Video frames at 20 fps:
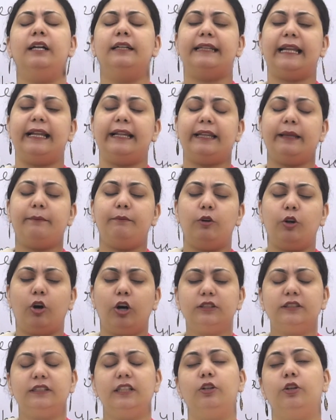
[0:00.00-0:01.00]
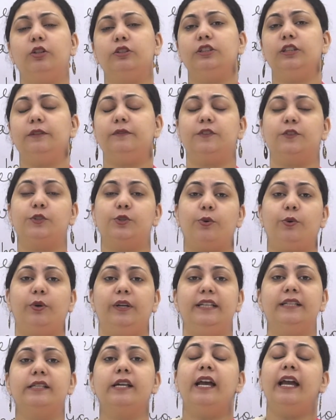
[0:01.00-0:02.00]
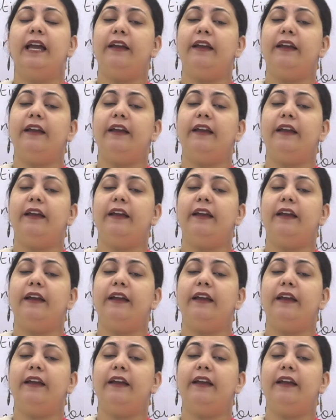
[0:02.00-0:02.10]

Tell them lots and lots of stories.